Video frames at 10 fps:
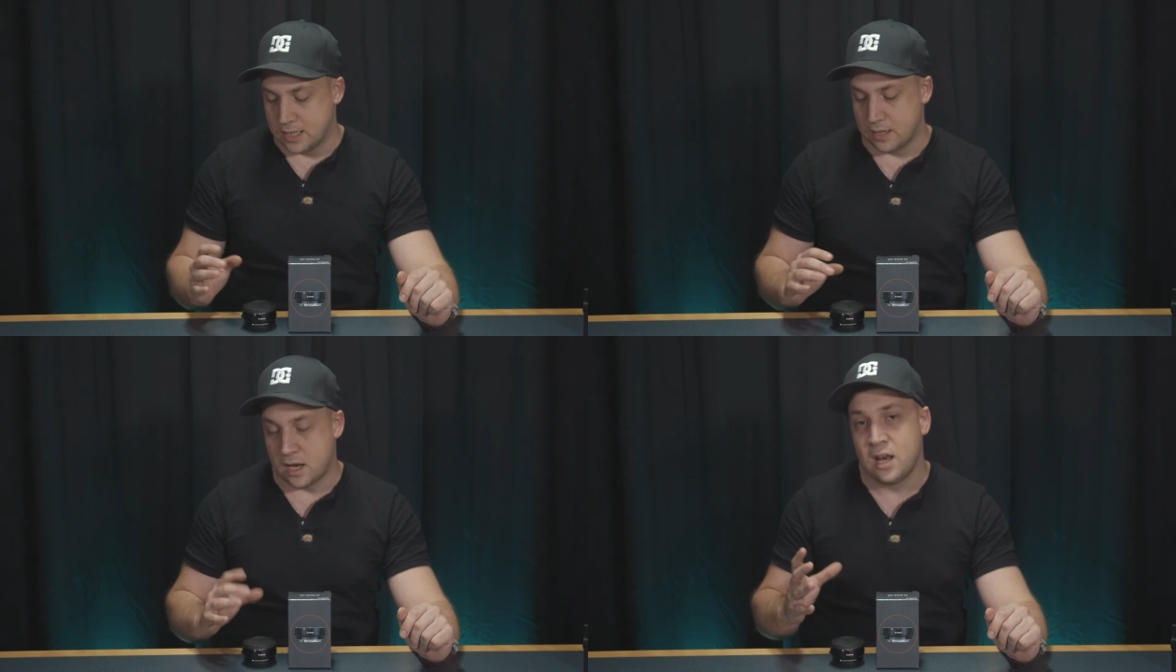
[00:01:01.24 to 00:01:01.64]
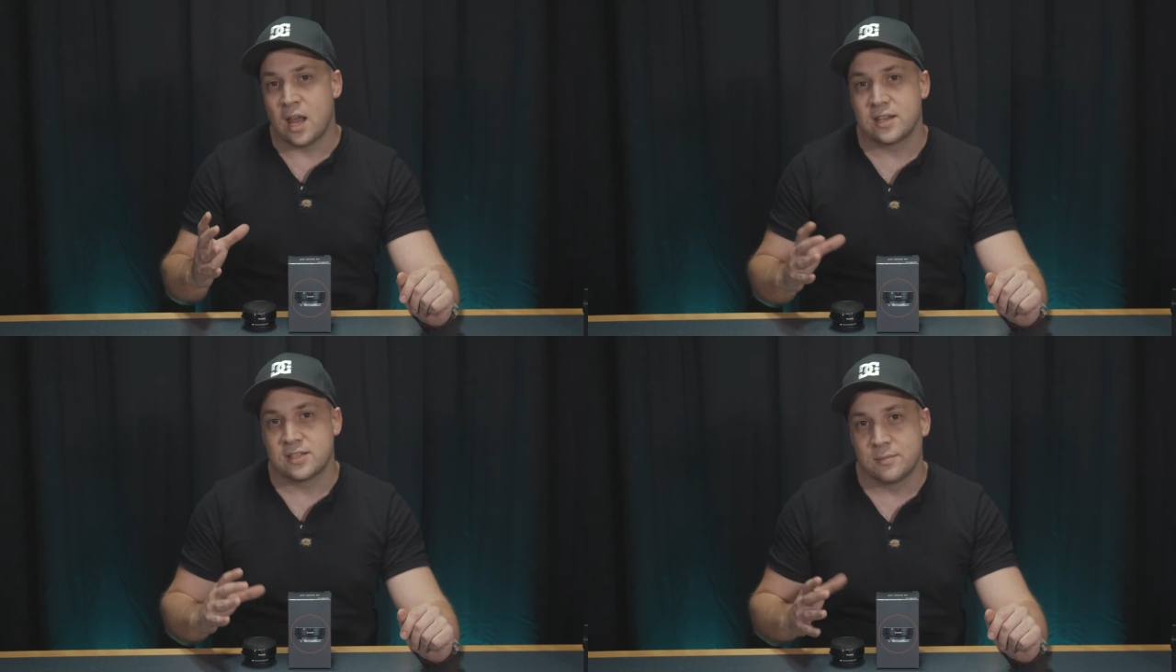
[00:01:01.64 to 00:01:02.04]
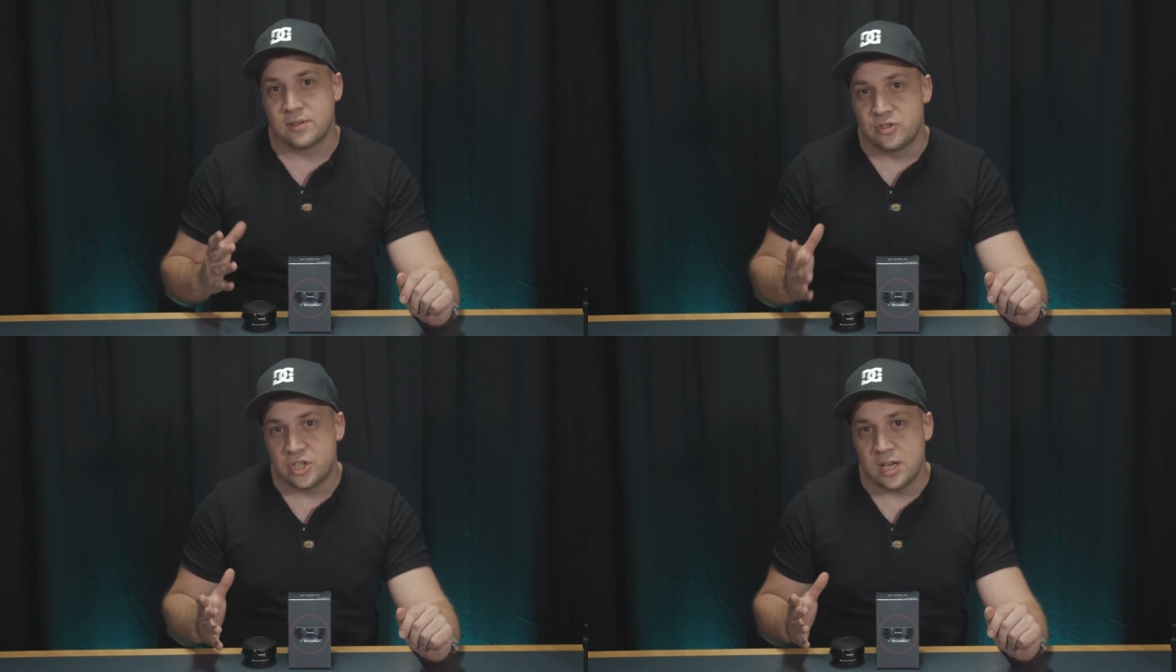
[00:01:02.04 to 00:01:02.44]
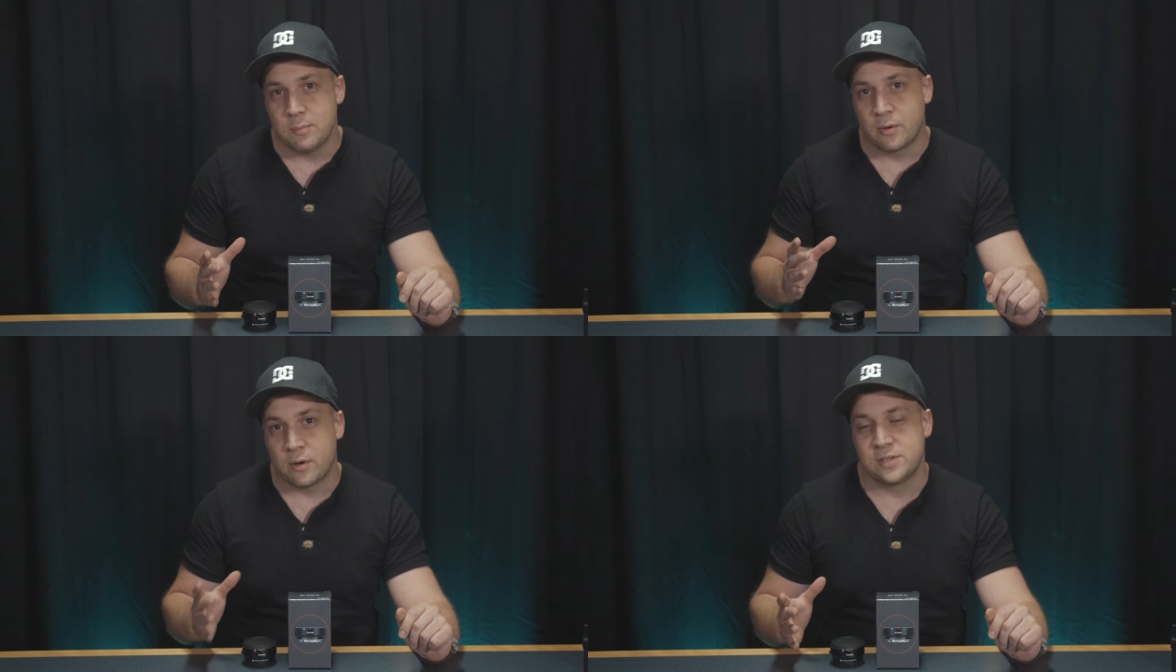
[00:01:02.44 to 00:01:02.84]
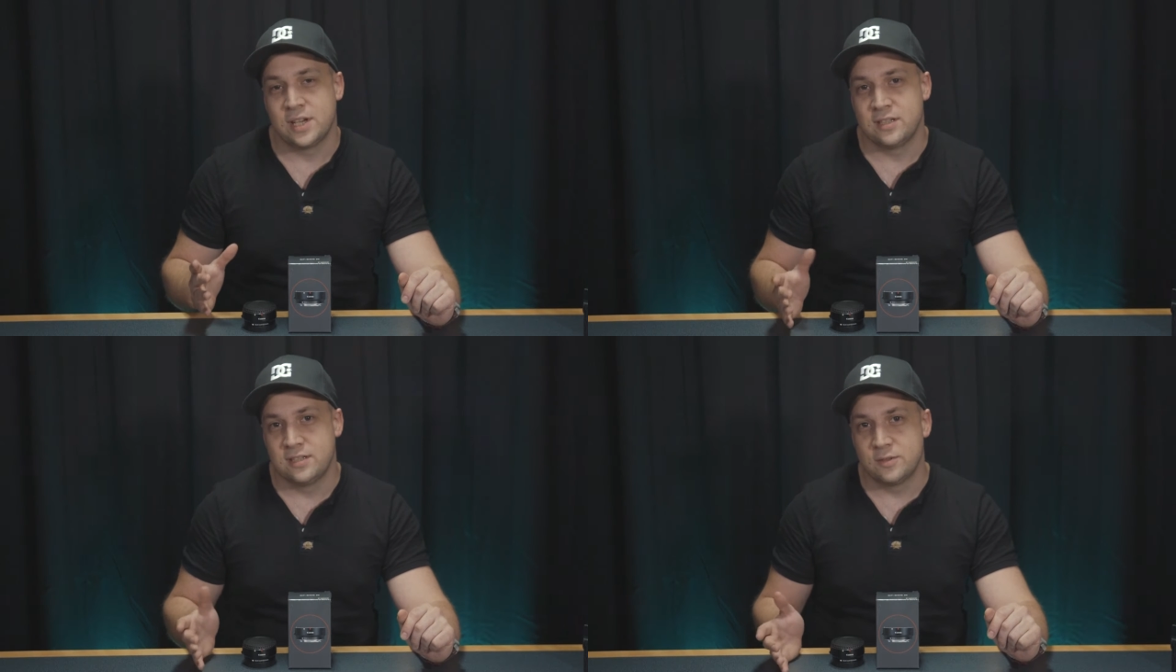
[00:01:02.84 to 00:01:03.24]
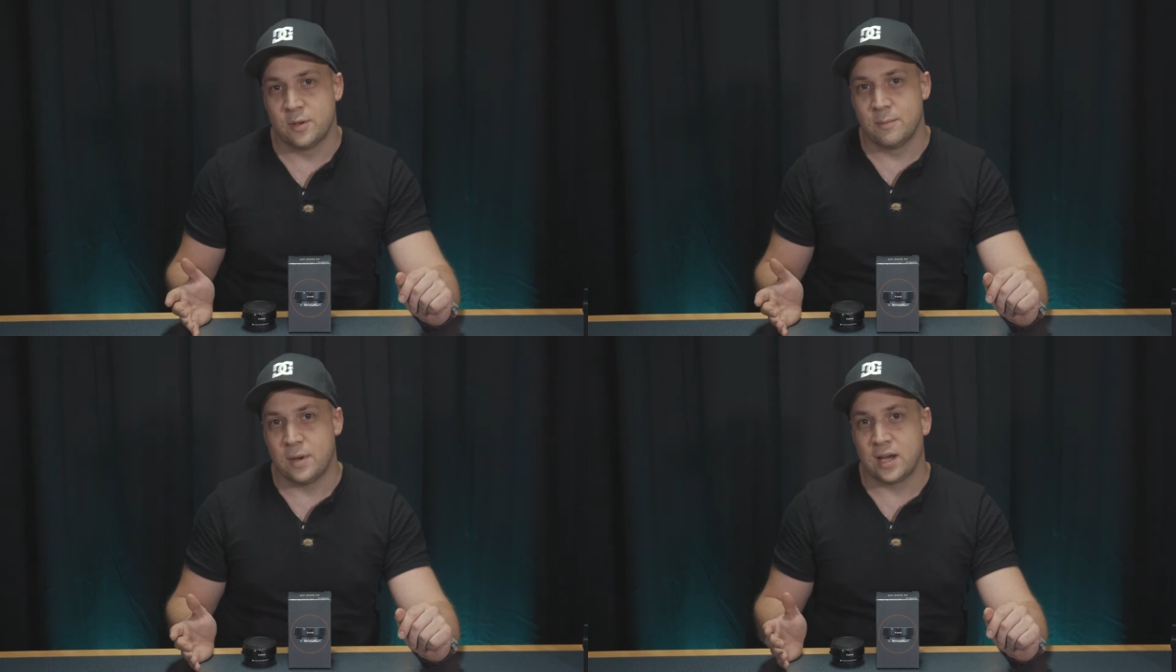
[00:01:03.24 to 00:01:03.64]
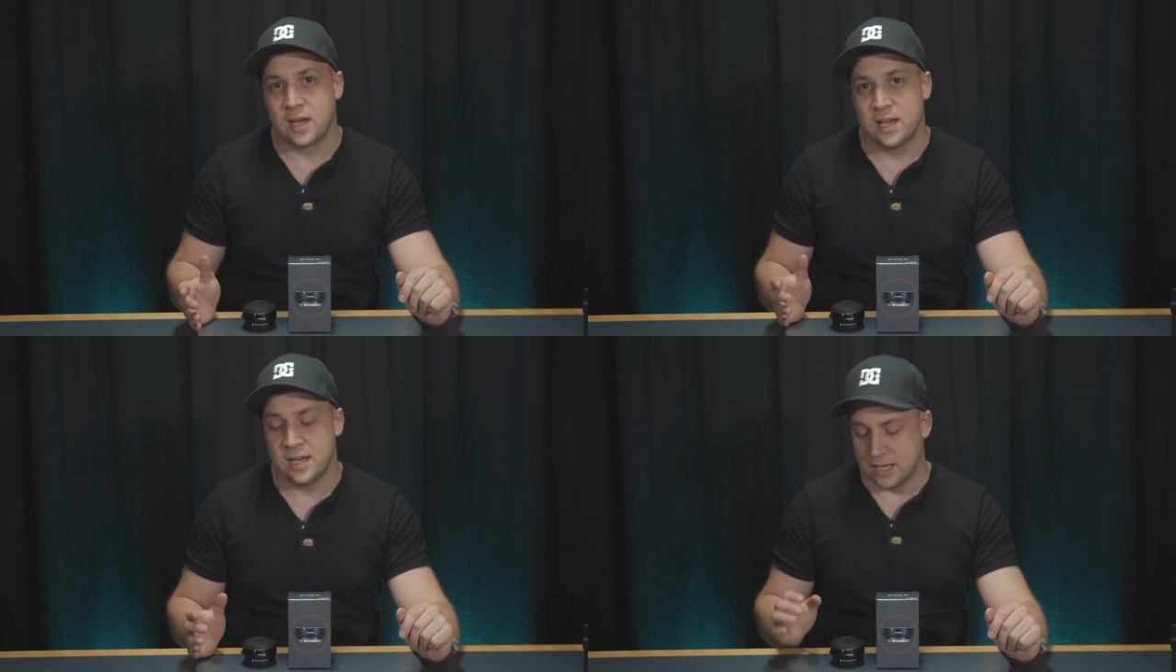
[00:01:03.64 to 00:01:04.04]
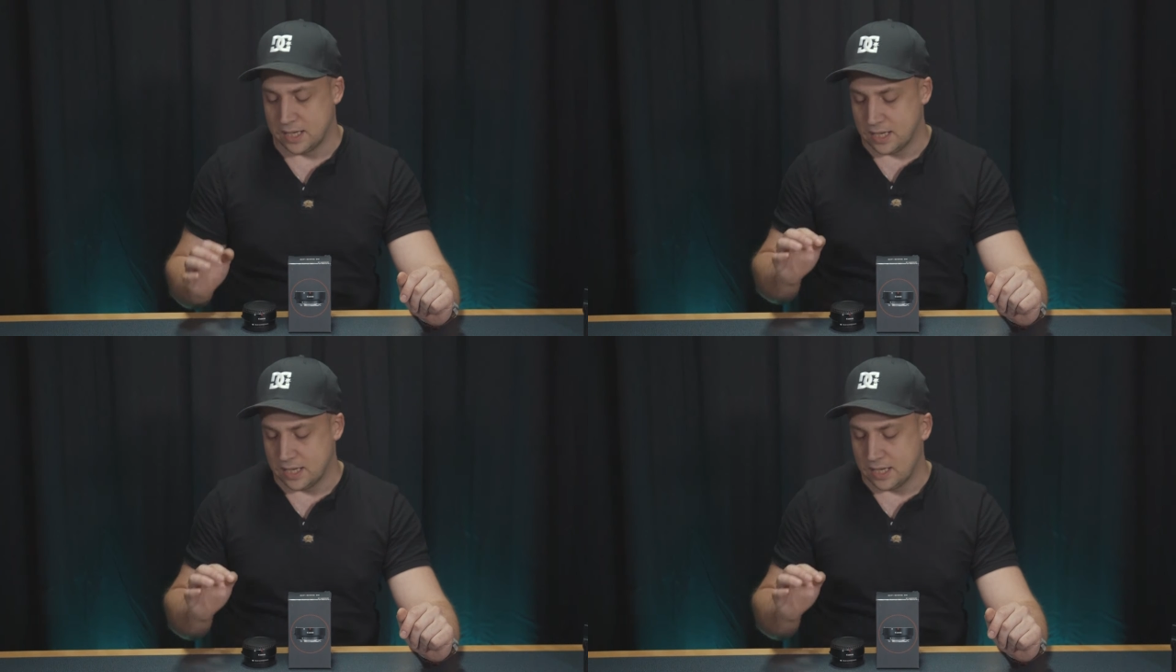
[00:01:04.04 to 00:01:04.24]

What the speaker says: Now, unlike some of the cheaper alternatives on the market,